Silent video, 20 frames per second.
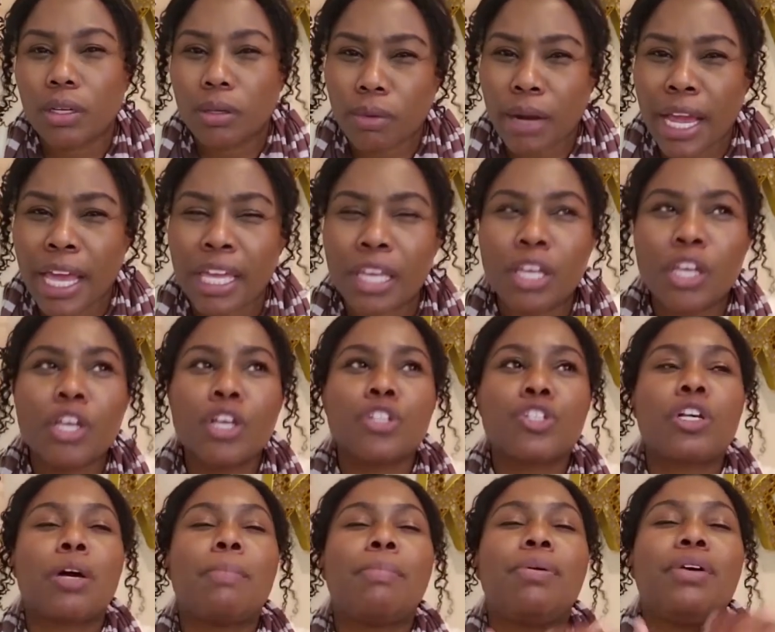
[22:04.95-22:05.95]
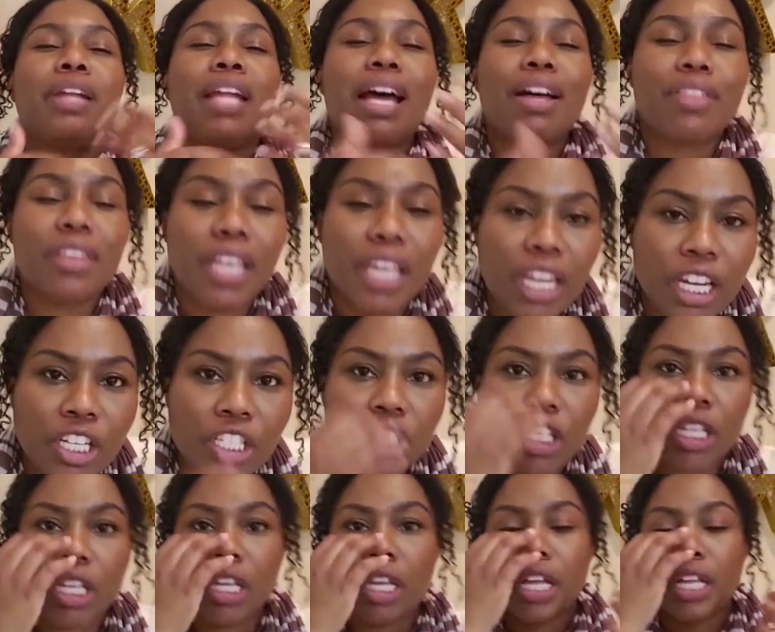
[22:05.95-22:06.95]
Right. So put out the
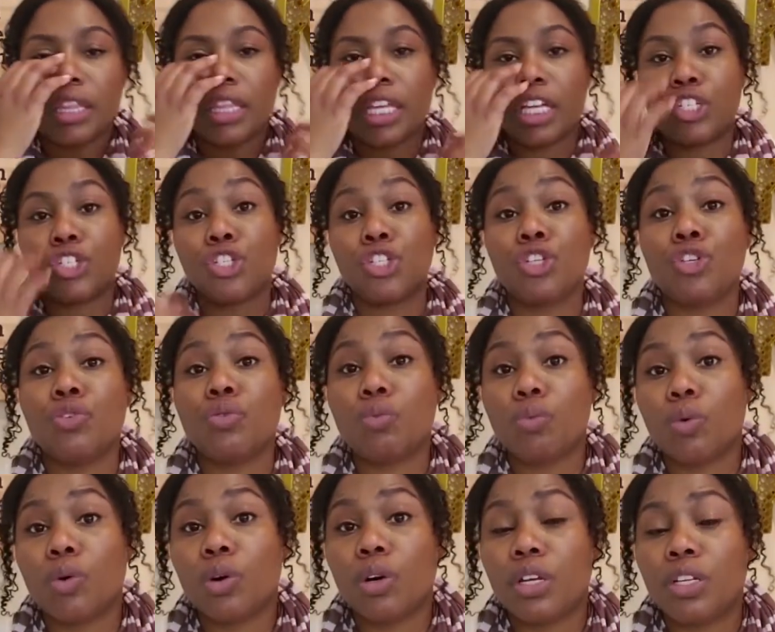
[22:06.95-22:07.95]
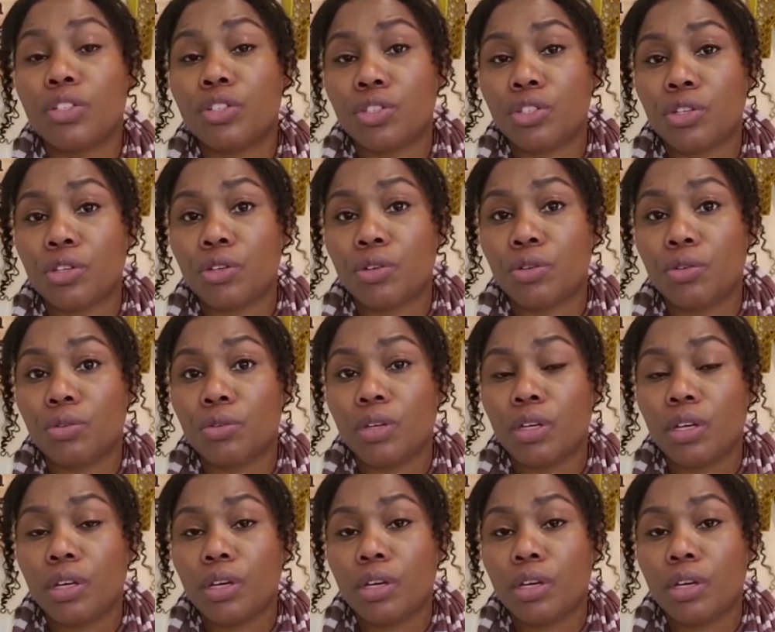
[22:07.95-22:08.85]
energy that you want to